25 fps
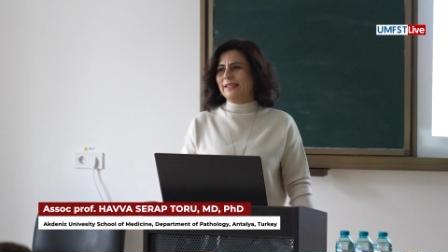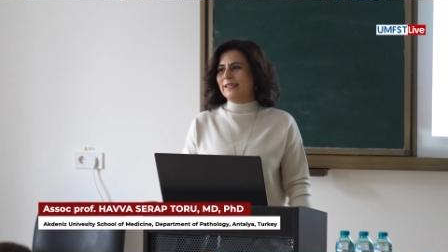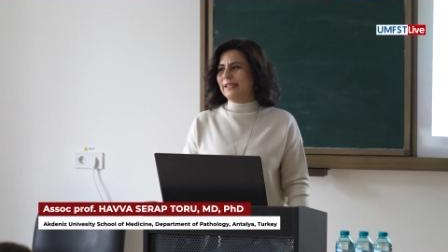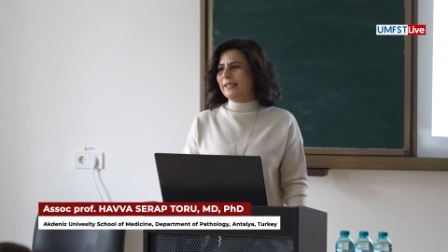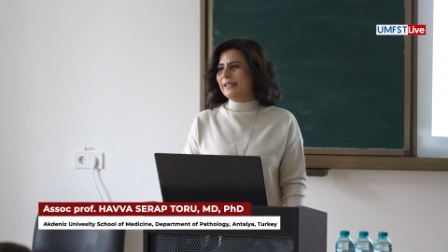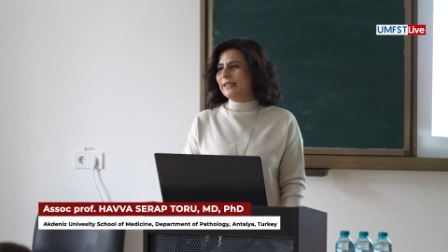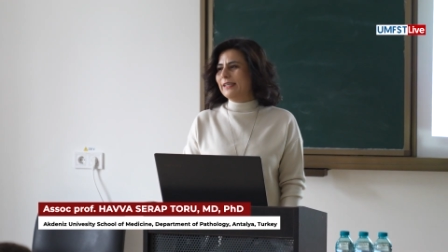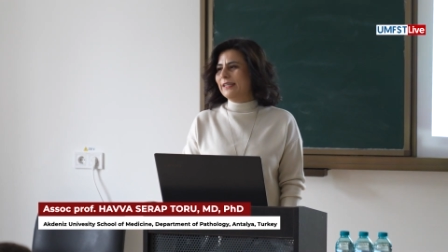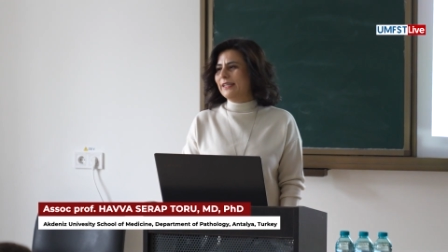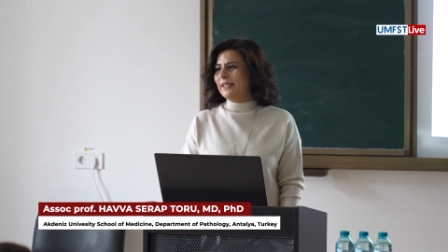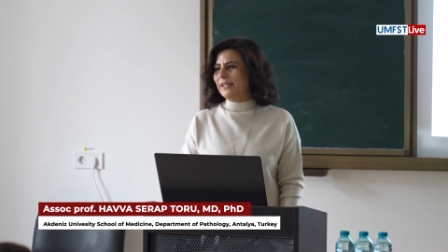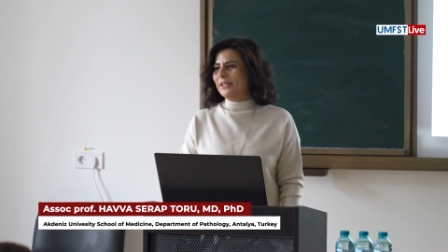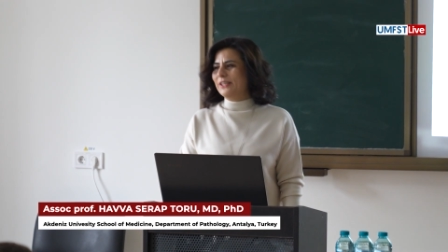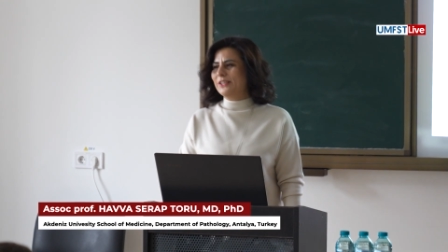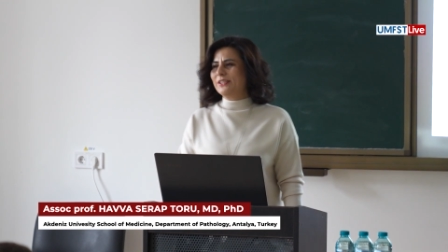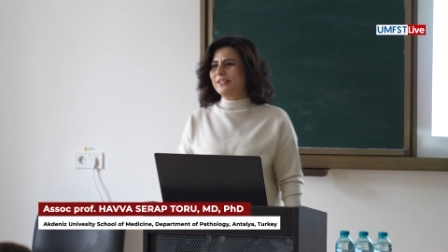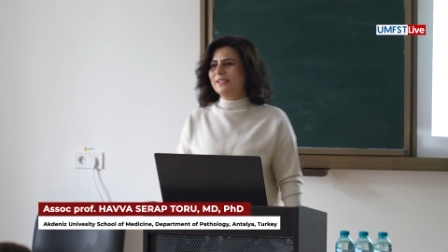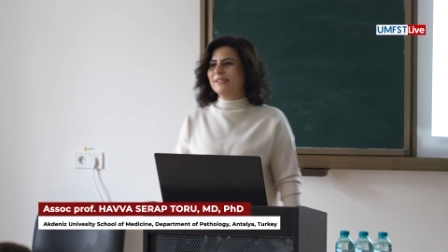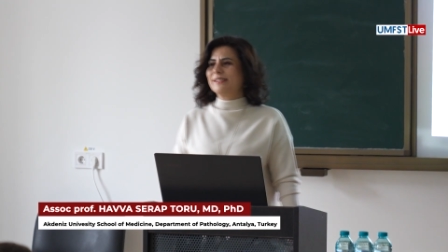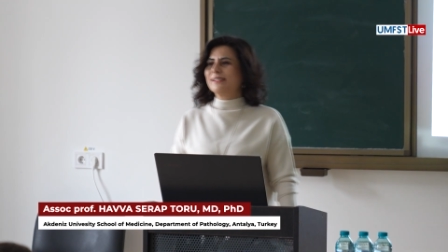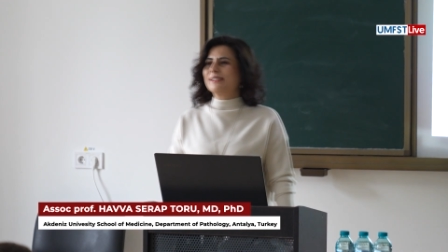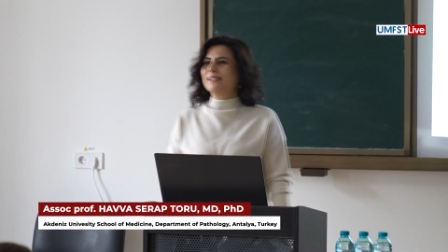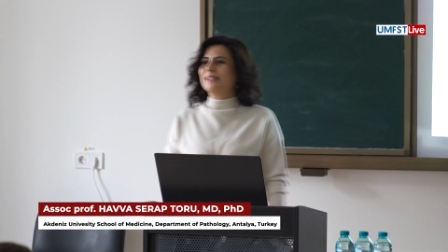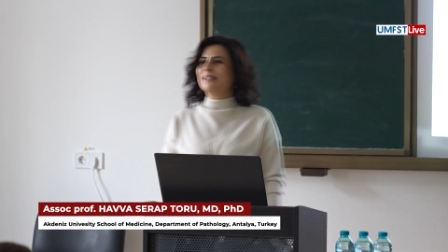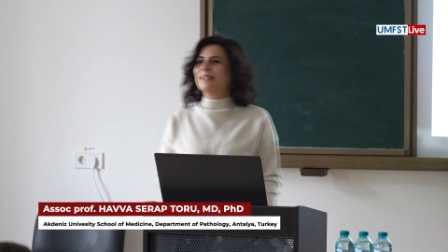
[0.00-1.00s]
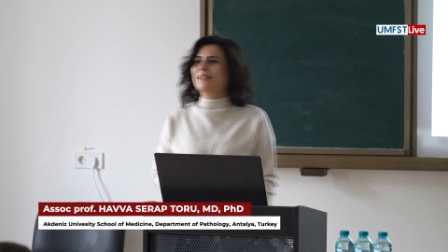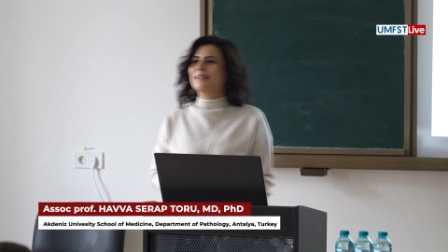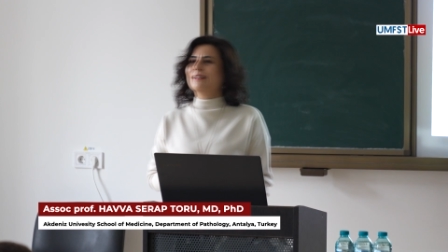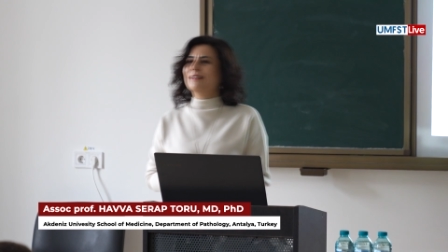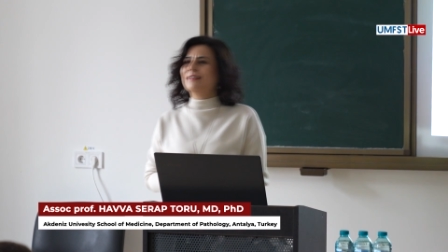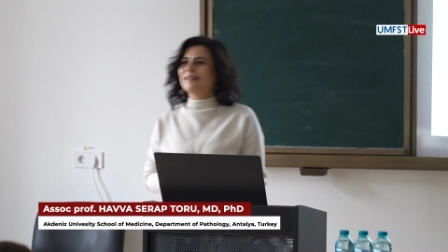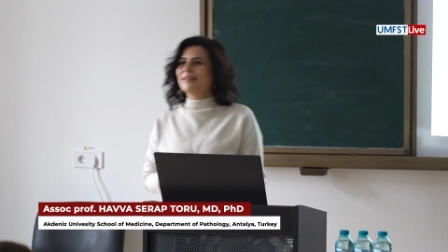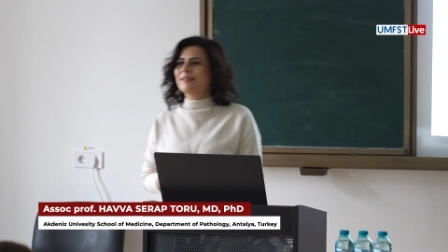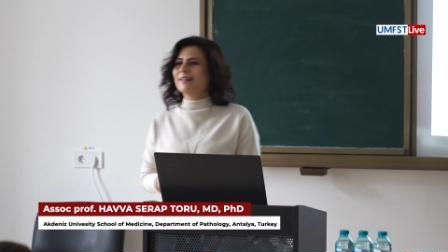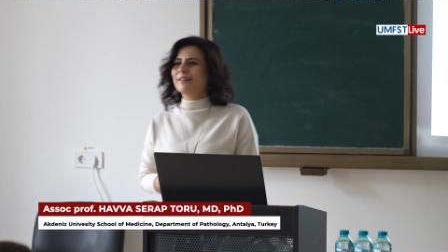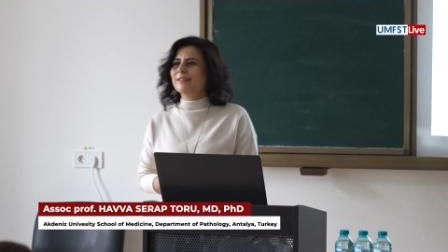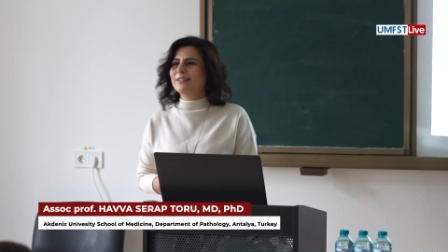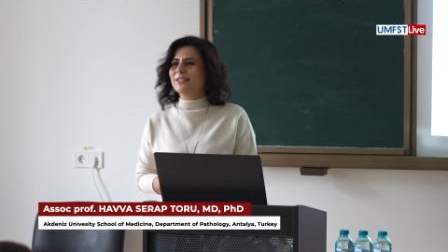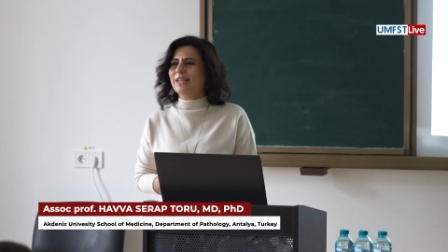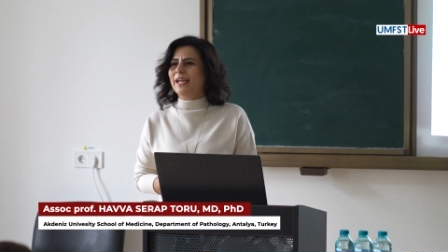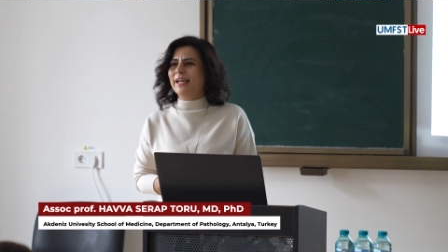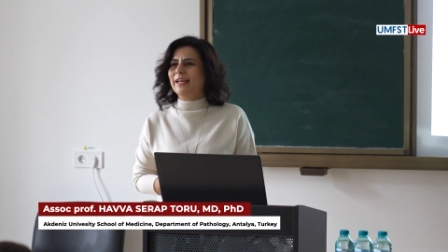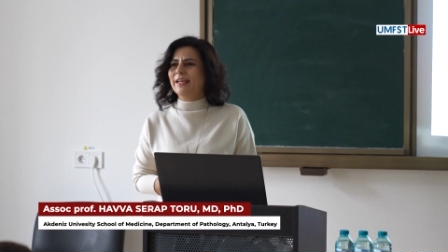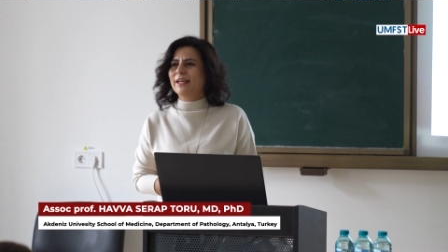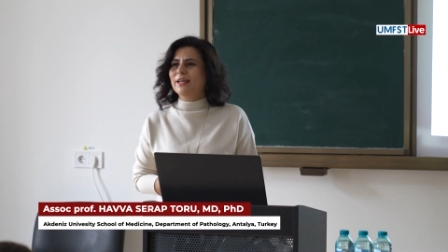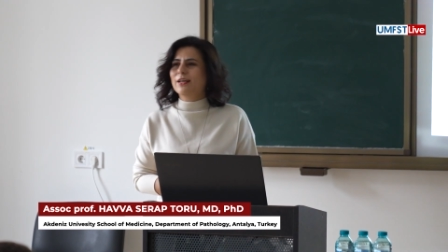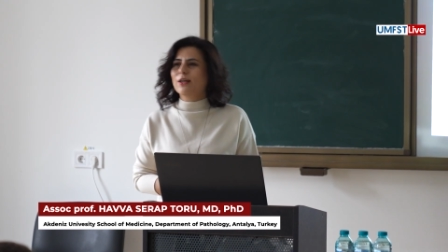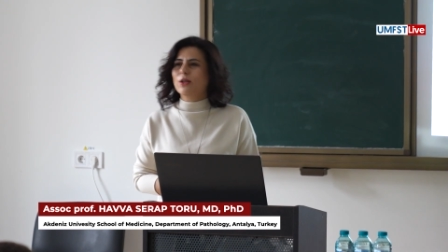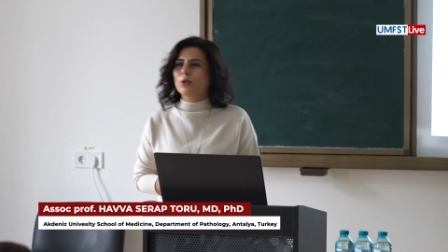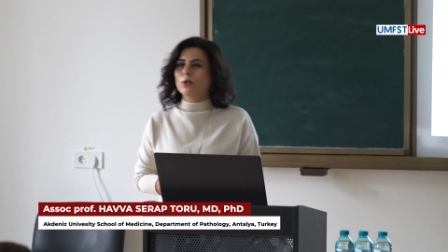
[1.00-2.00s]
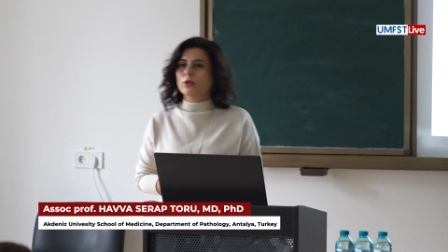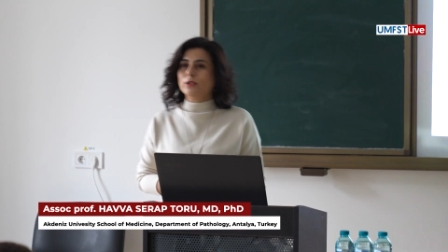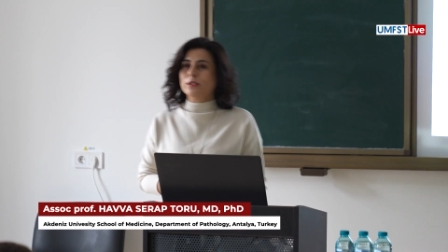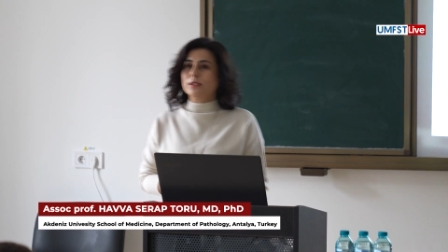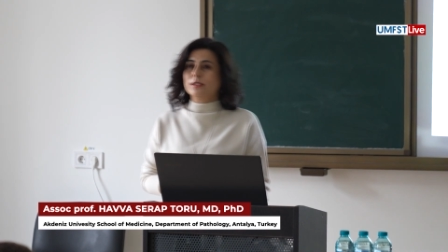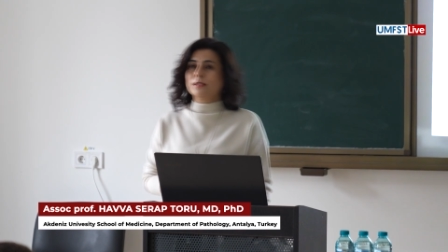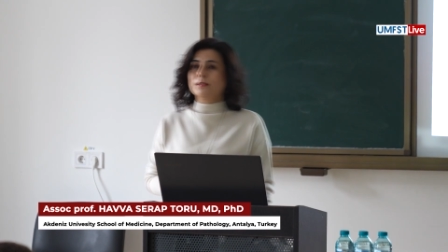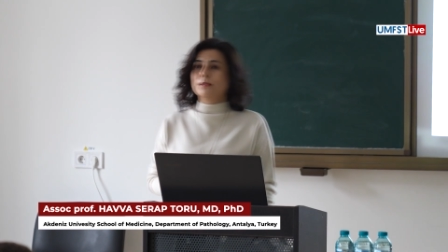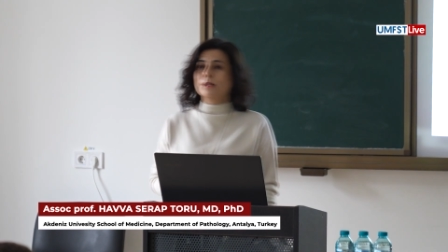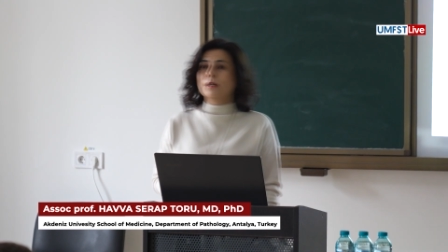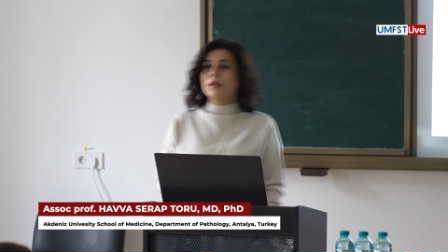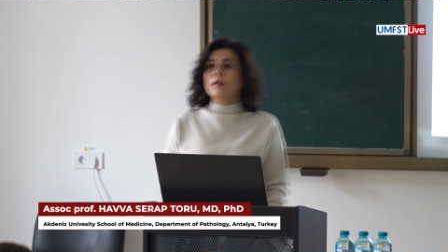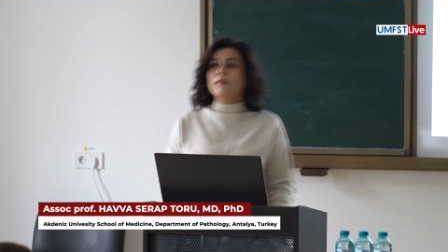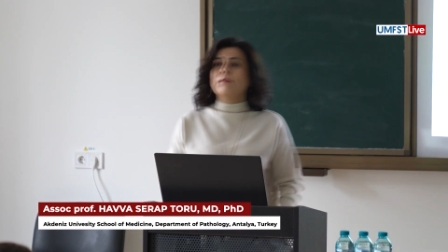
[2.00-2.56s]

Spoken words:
the clinicians, the gynecologists,